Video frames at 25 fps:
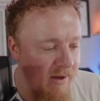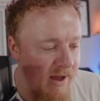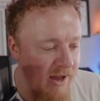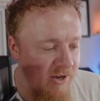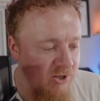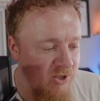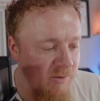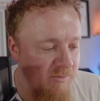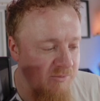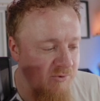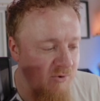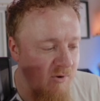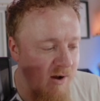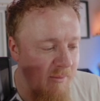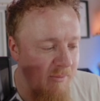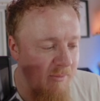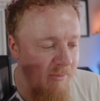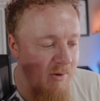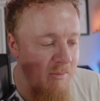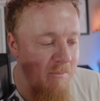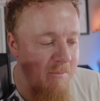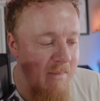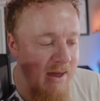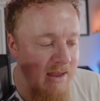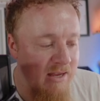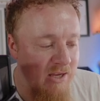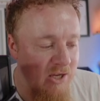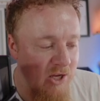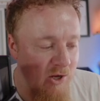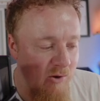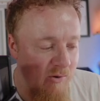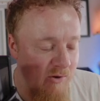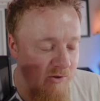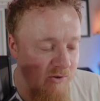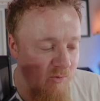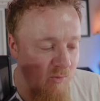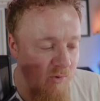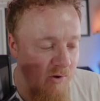it actually brought up a
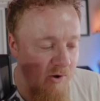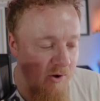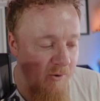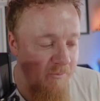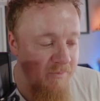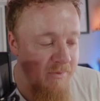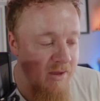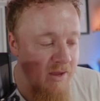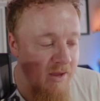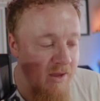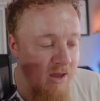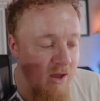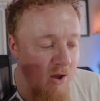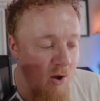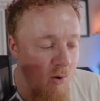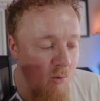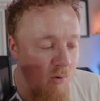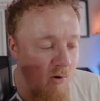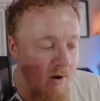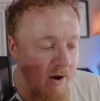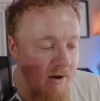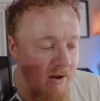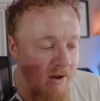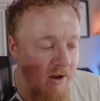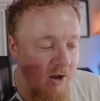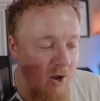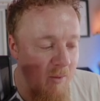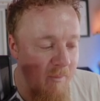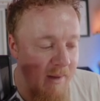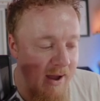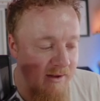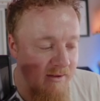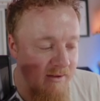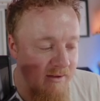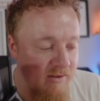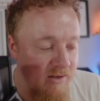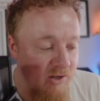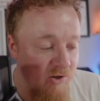menu as well, where I can go
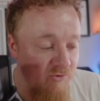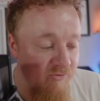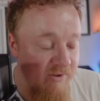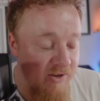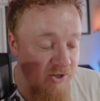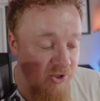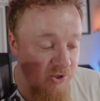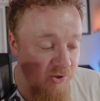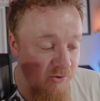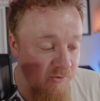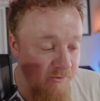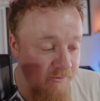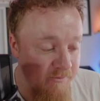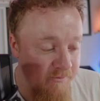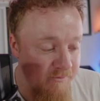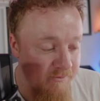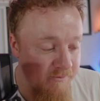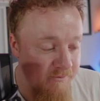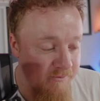back to the original,